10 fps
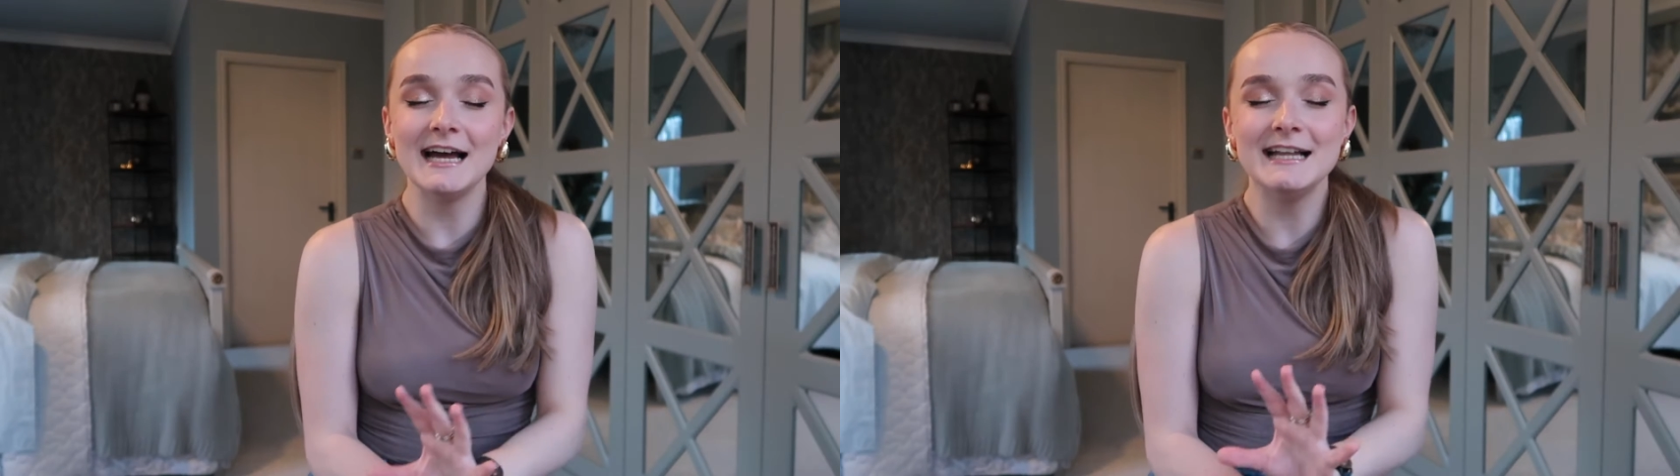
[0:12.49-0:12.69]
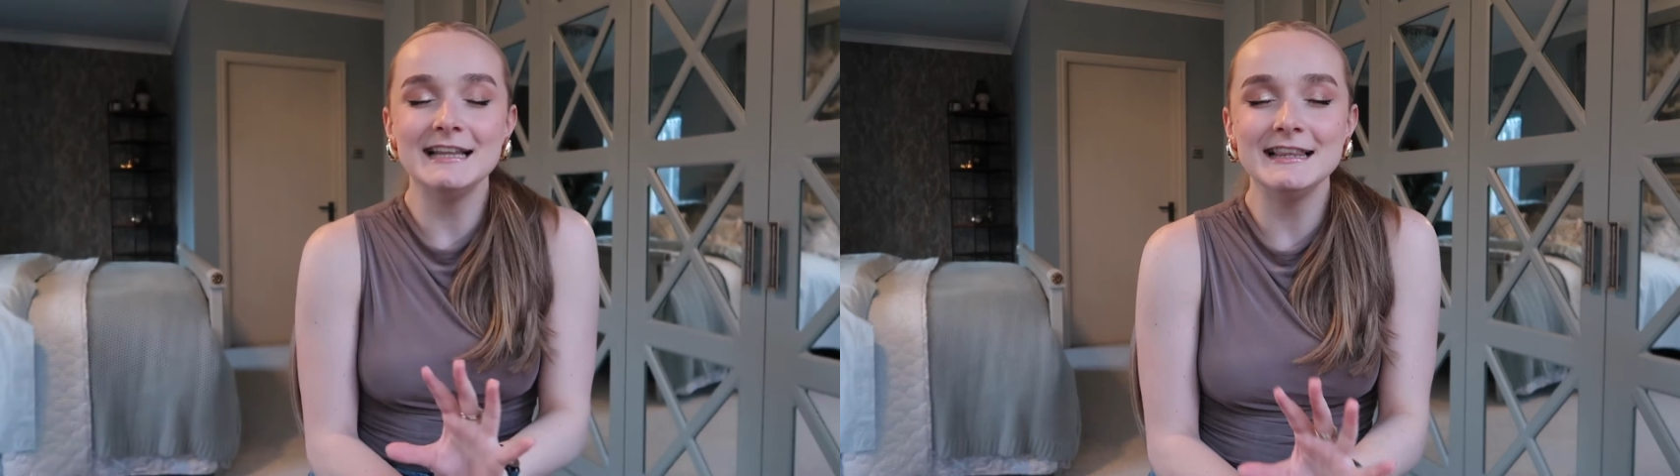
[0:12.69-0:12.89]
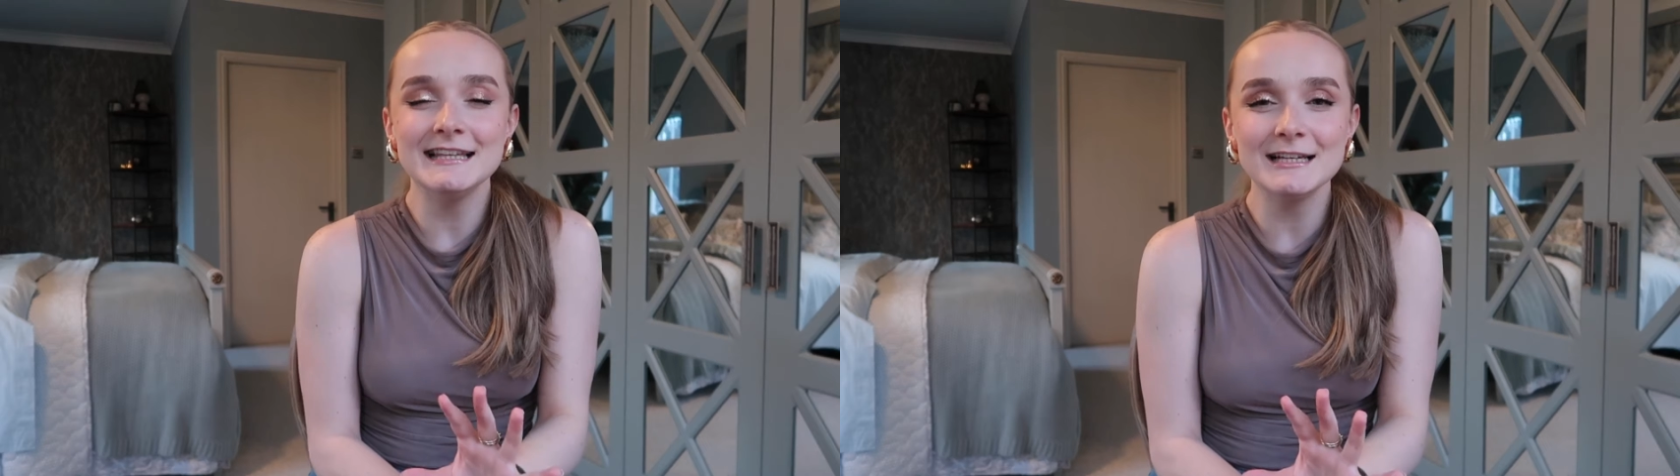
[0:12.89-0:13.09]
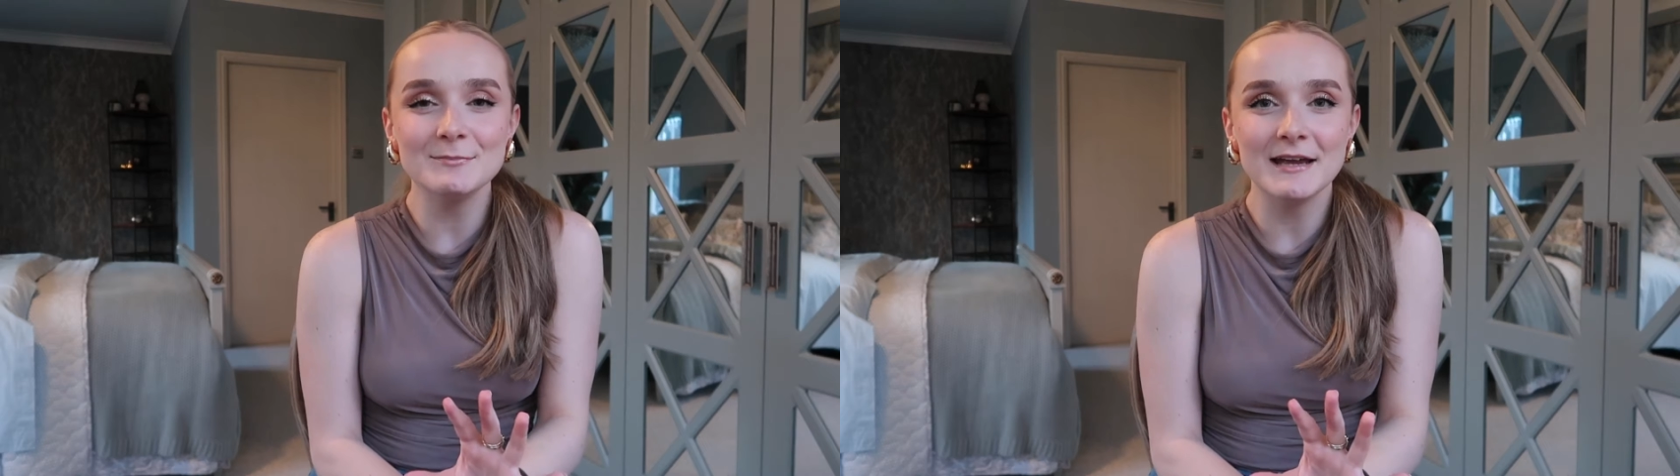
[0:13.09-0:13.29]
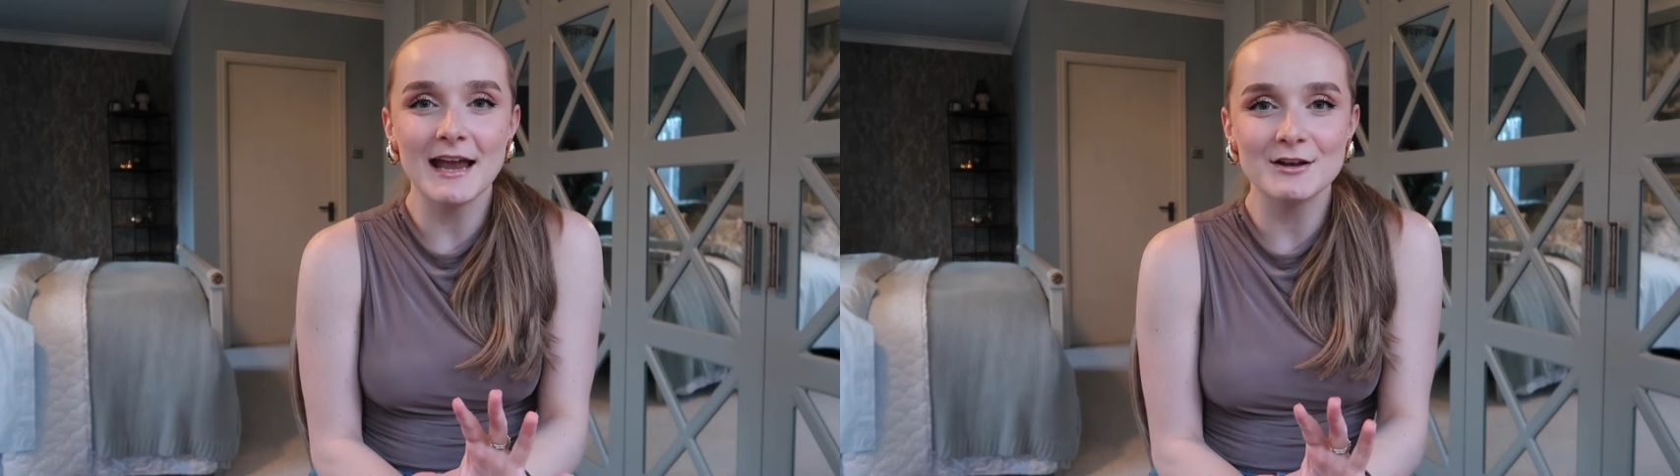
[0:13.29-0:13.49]
a little
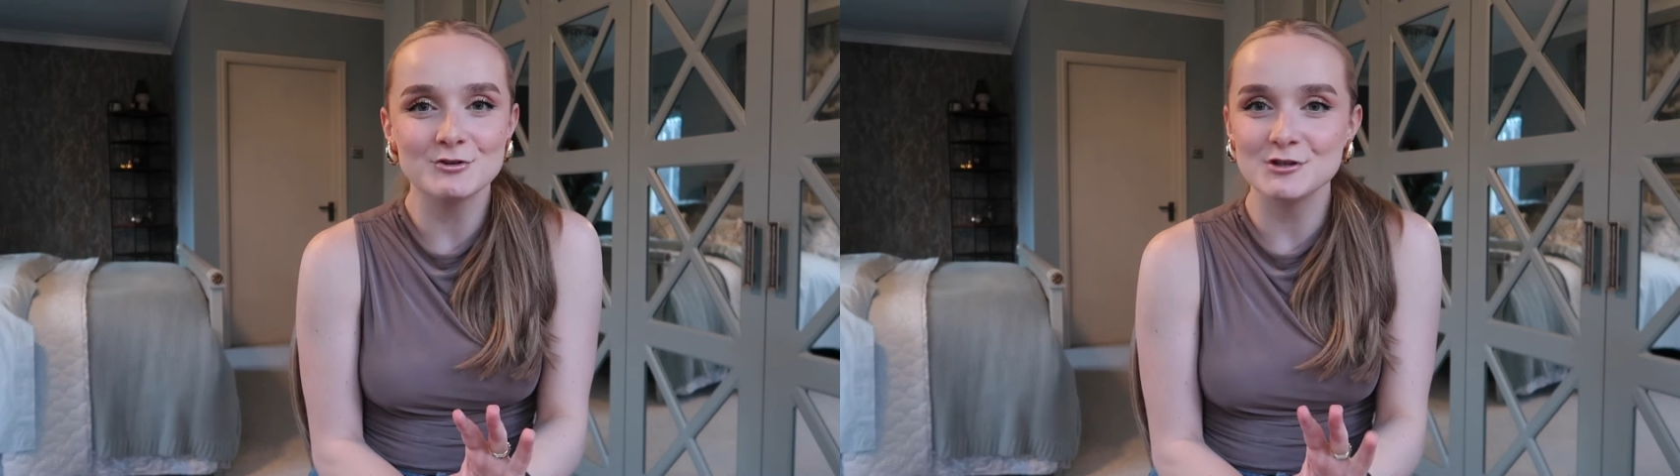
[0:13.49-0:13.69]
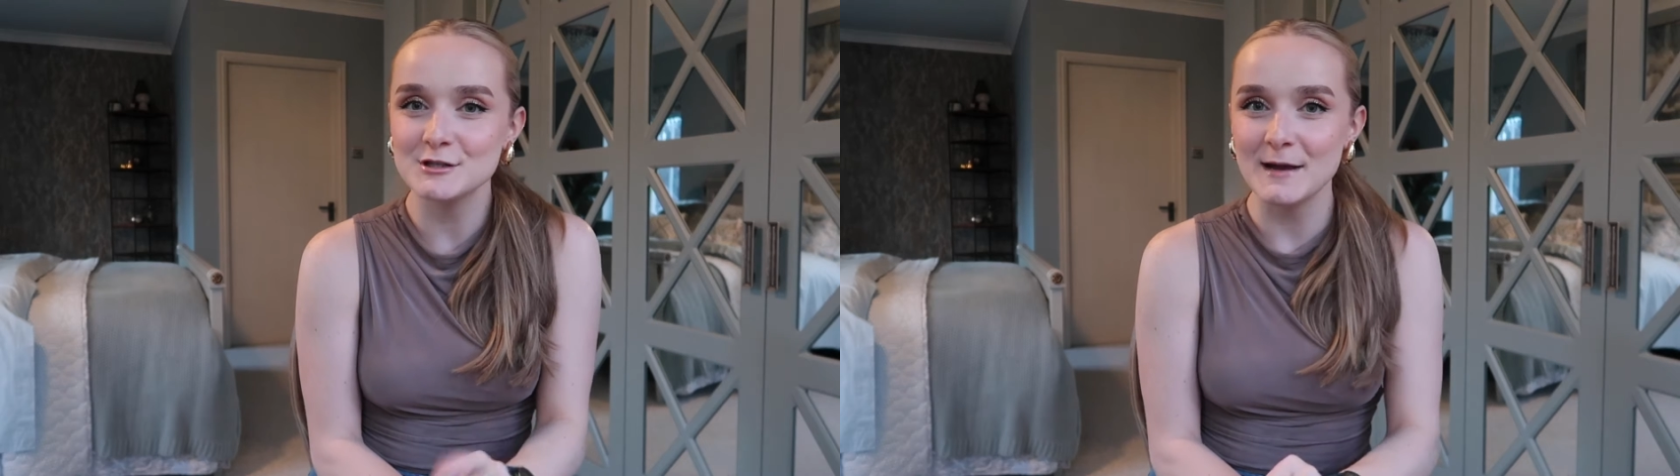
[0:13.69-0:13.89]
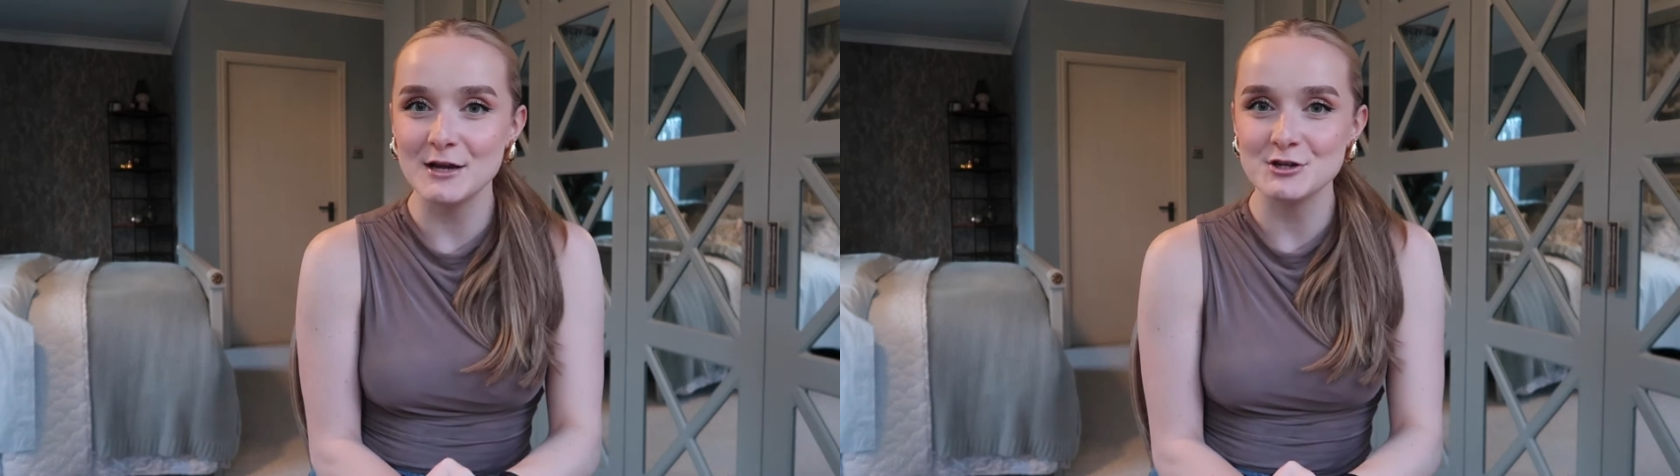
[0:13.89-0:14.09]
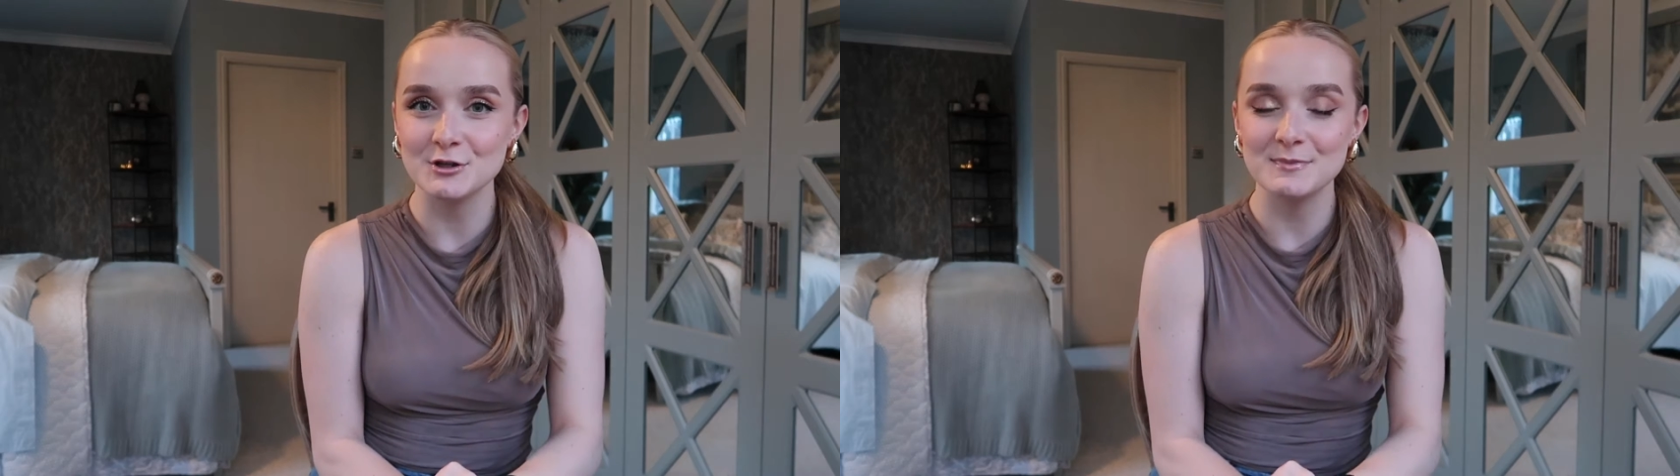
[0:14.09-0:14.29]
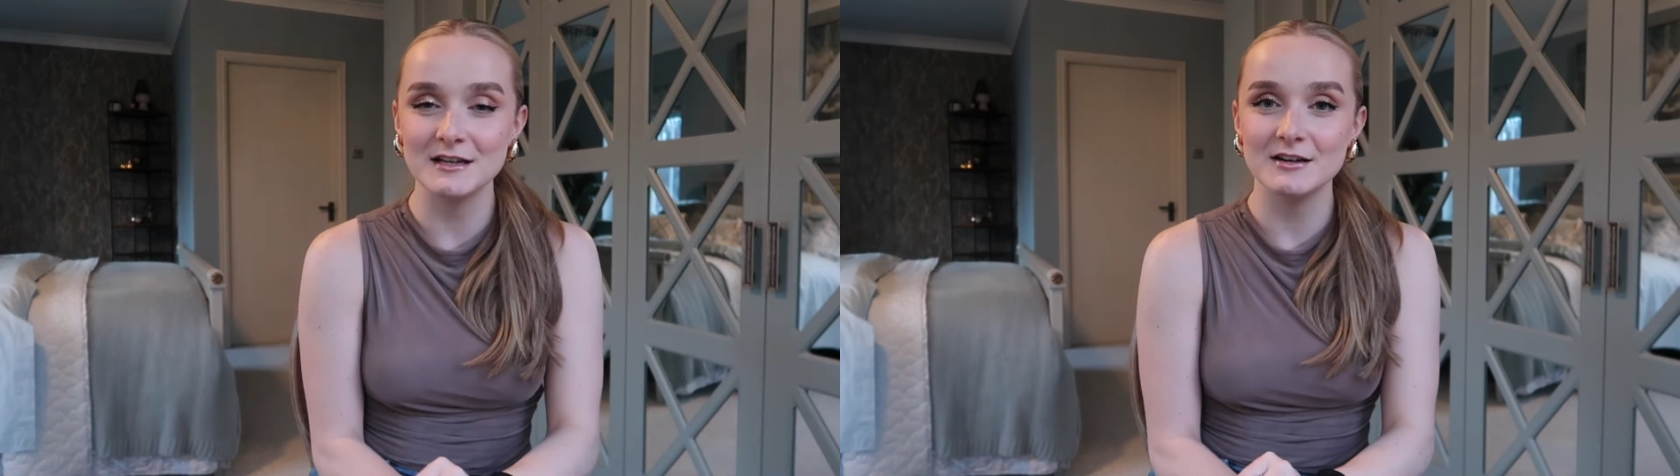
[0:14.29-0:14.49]
bit extra
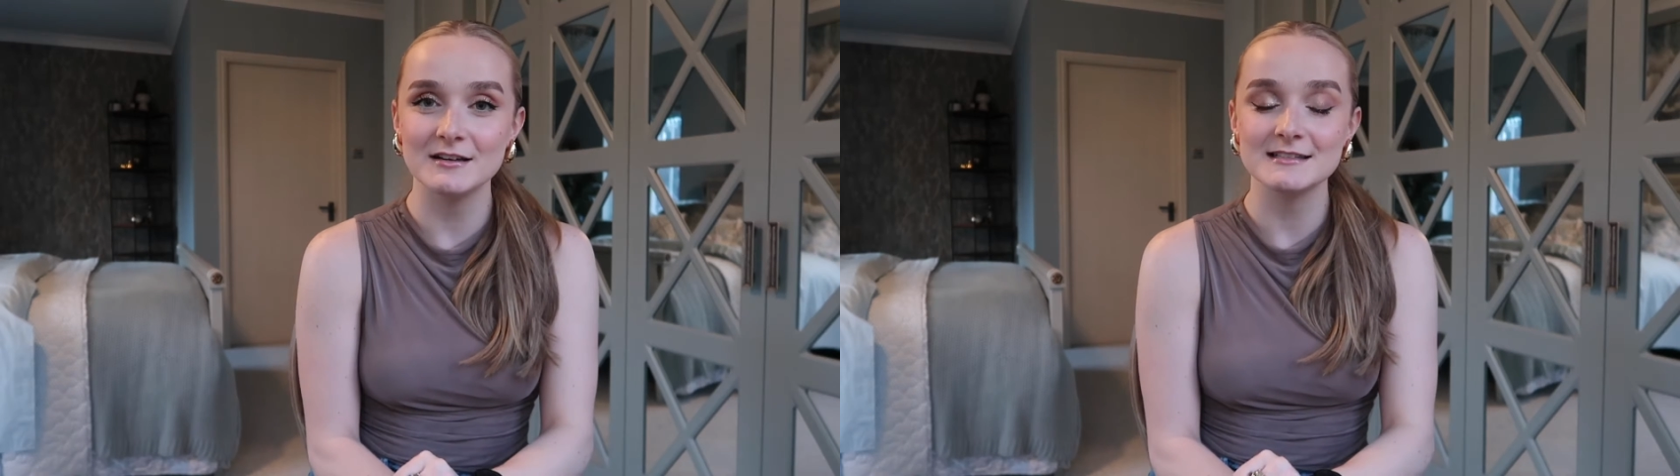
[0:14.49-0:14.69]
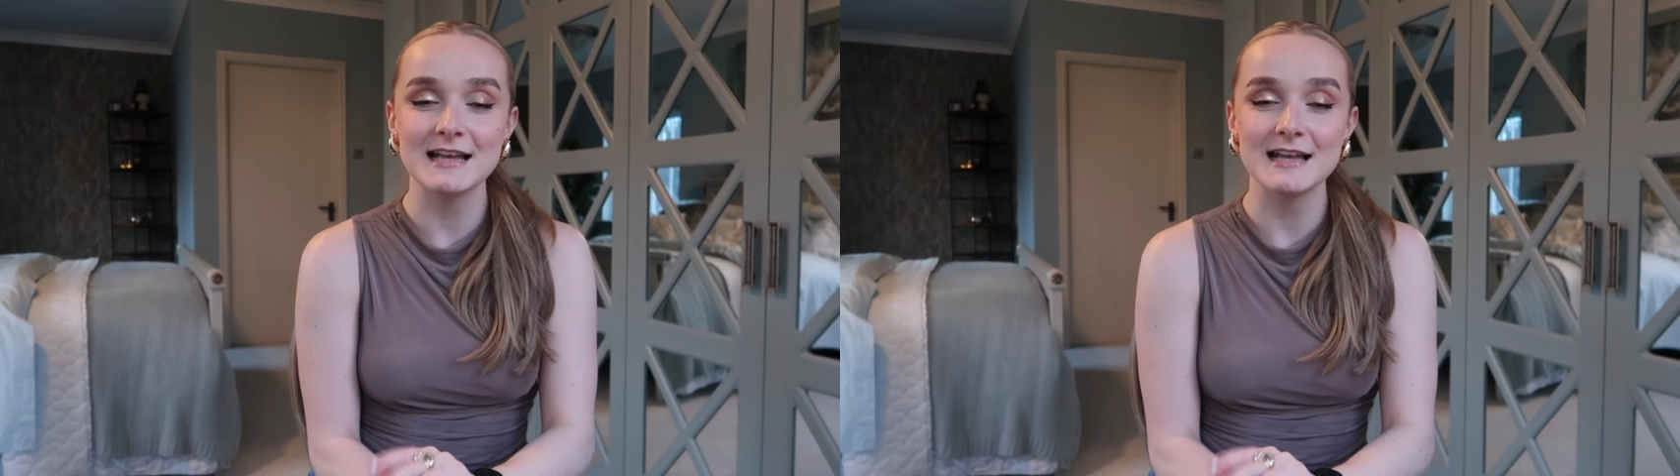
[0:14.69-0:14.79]
special because